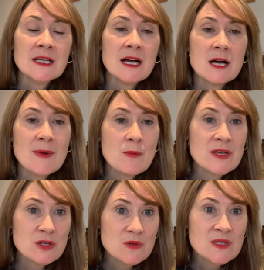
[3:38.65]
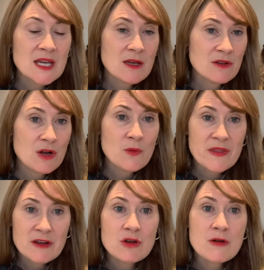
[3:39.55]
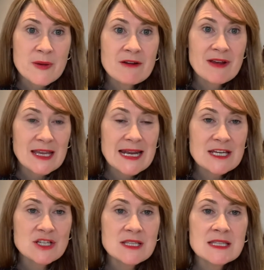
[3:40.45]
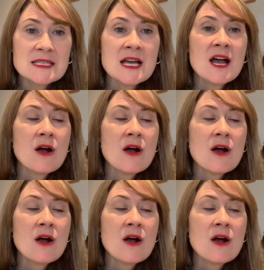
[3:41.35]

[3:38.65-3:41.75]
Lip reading: and we use it, you know, within European regulations.